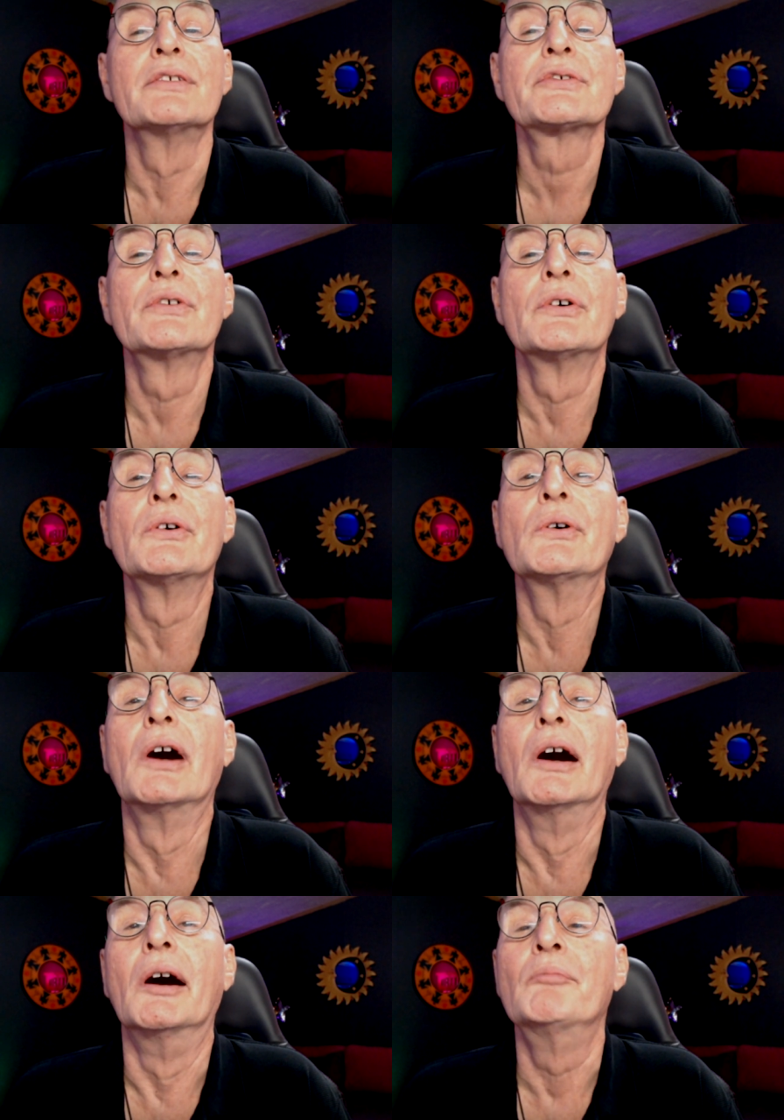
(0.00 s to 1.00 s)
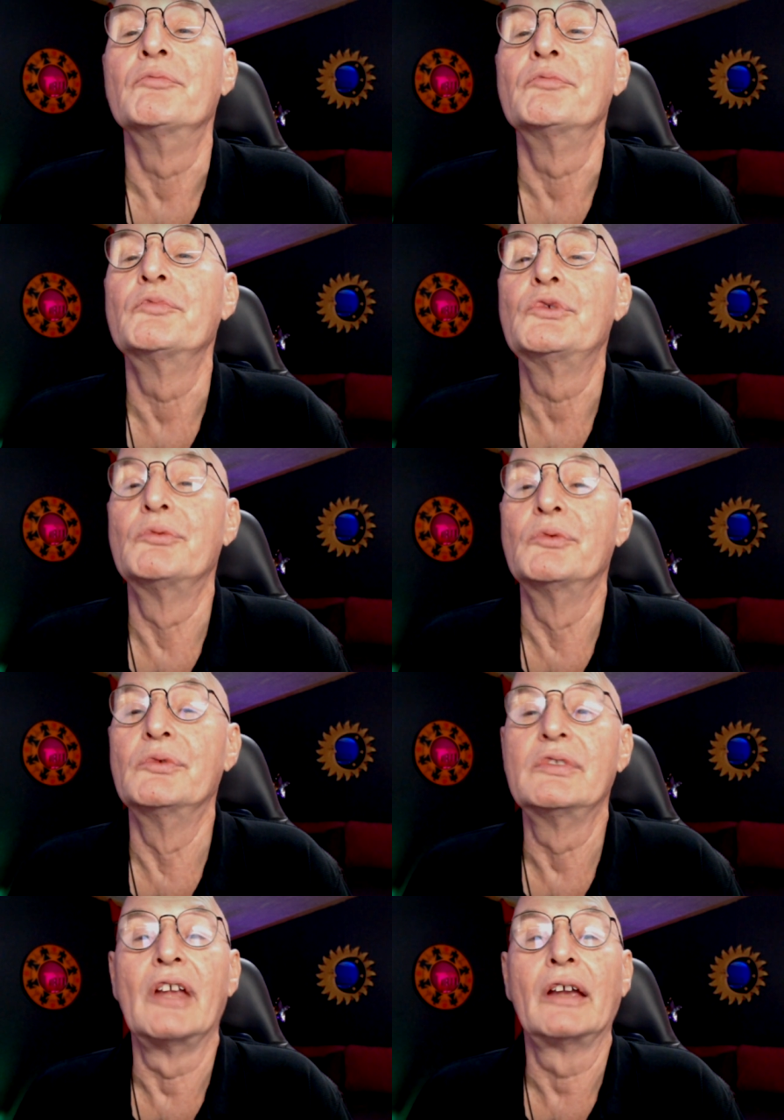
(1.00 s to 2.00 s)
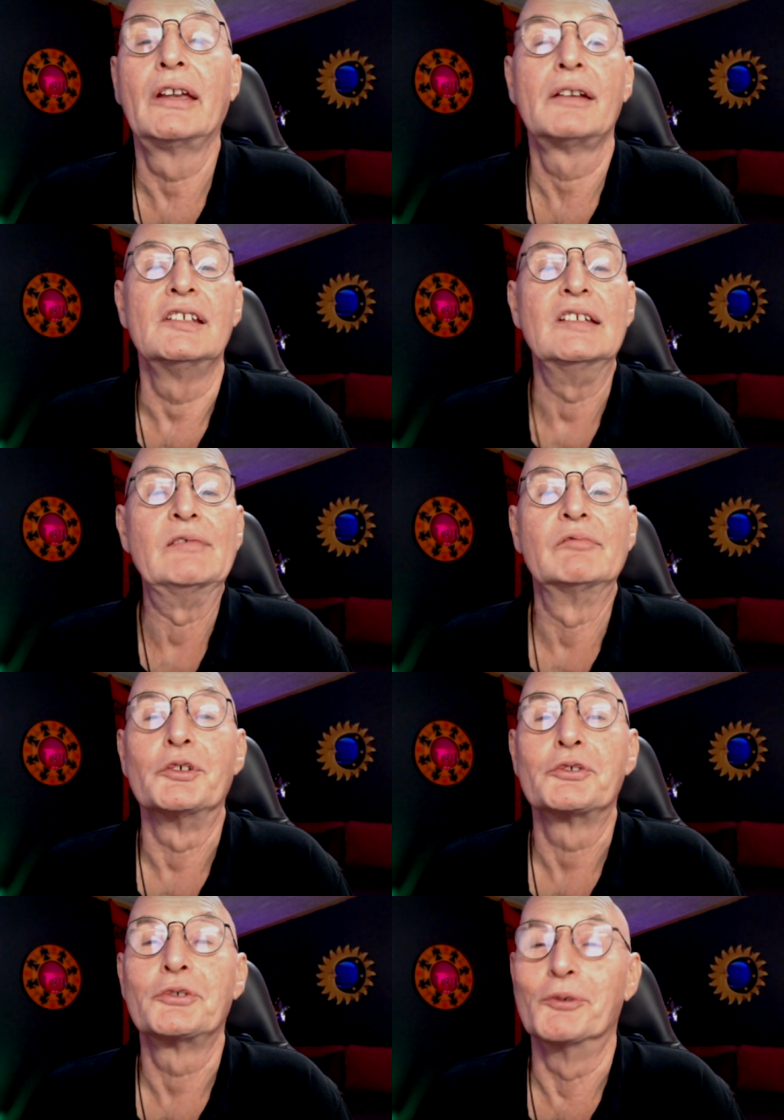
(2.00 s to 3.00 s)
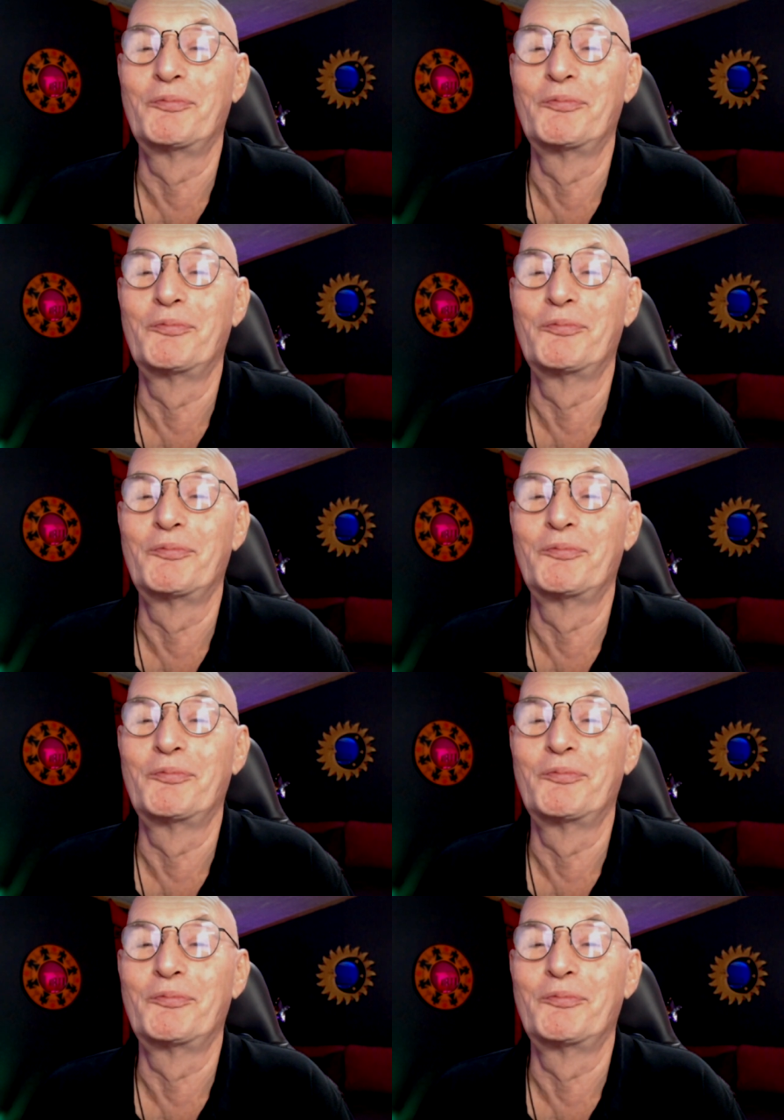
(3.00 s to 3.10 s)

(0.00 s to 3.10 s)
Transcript: so um, they get even with you